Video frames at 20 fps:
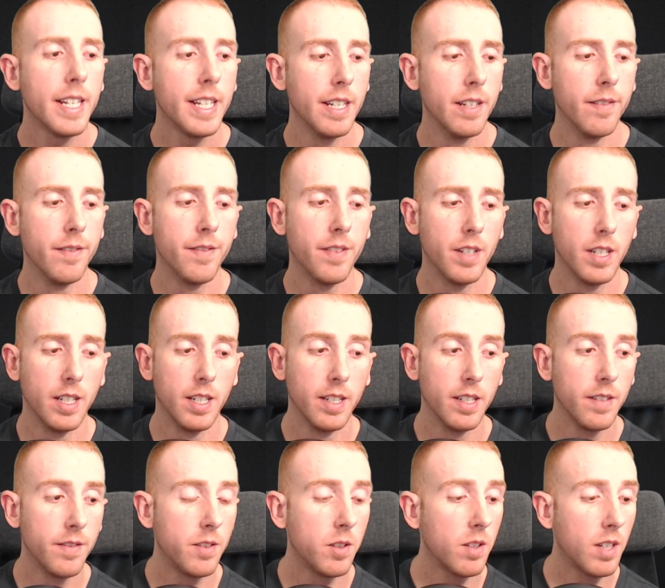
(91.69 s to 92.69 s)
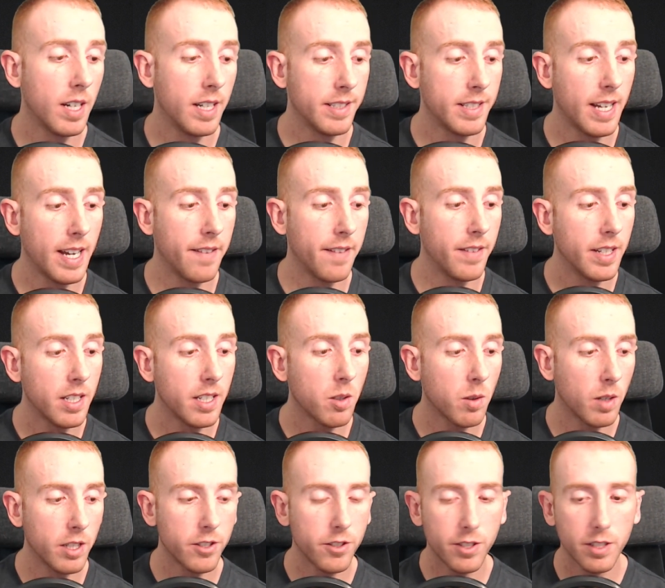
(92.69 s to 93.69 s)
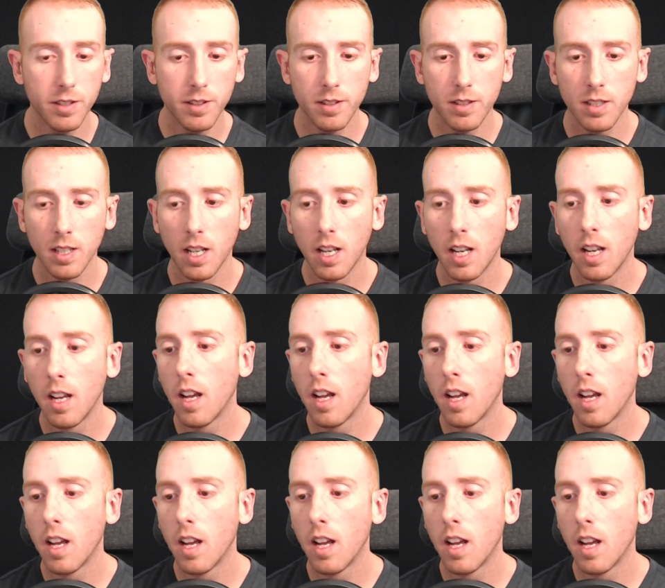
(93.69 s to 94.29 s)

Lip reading: if you guys have any questions,